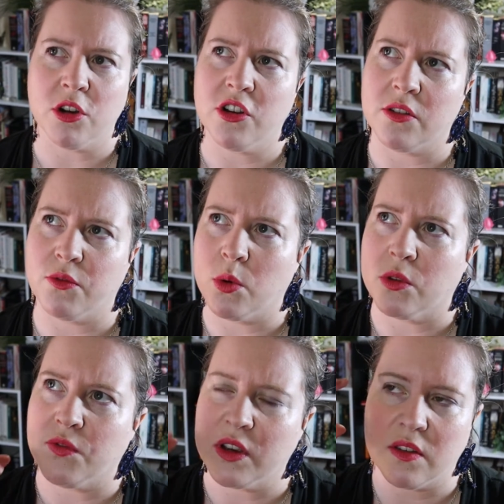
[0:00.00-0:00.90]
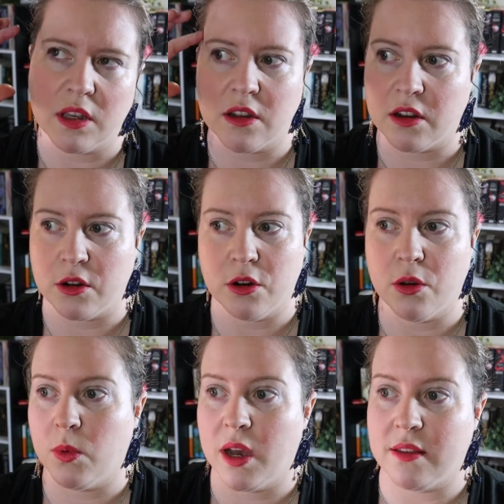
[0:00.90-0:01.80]
which is of course fixing it. I don't
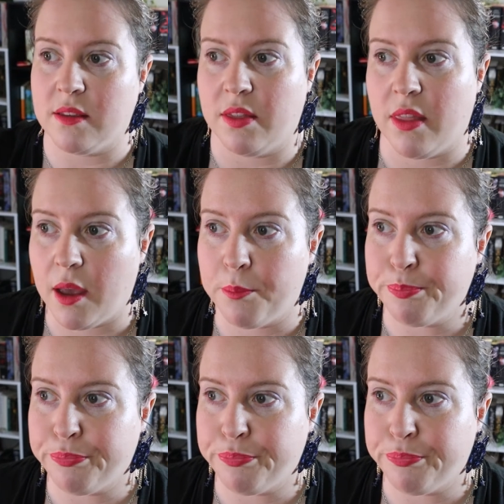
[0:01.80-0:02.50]
know why I said that.